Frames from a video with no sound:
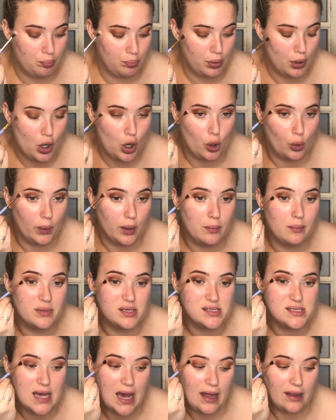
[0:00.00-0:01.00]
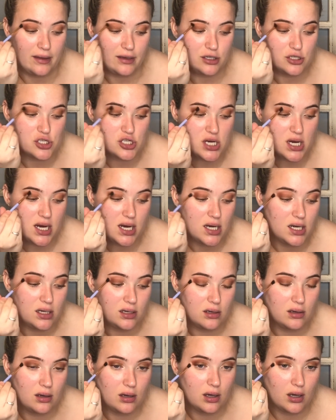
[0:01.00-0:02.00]
Poet Metallic shade
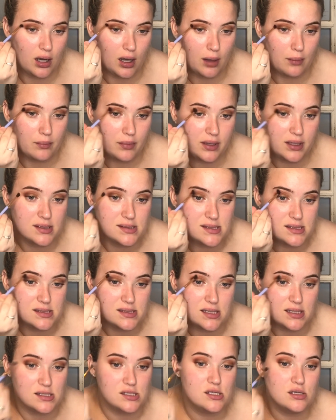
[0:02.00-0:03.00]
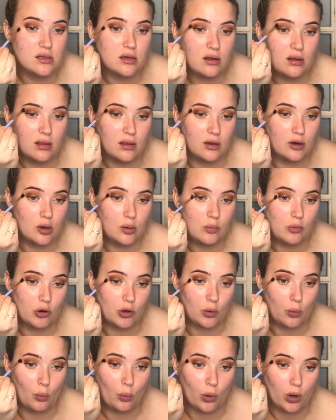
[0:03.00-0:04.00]
because it does look a little
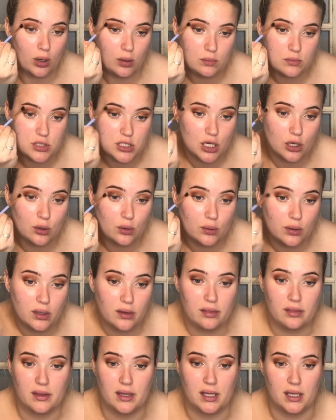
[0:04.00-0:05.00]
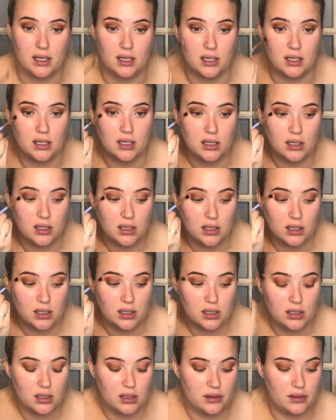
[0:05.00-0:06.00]
more warm tone than
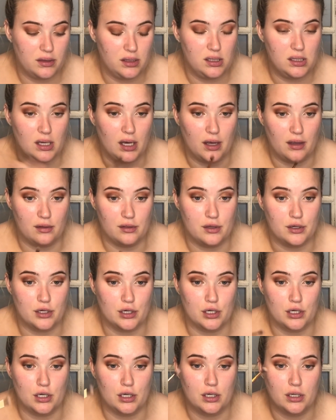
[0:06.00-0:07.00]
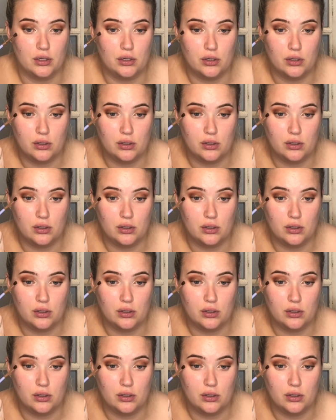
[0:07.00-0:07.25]
the other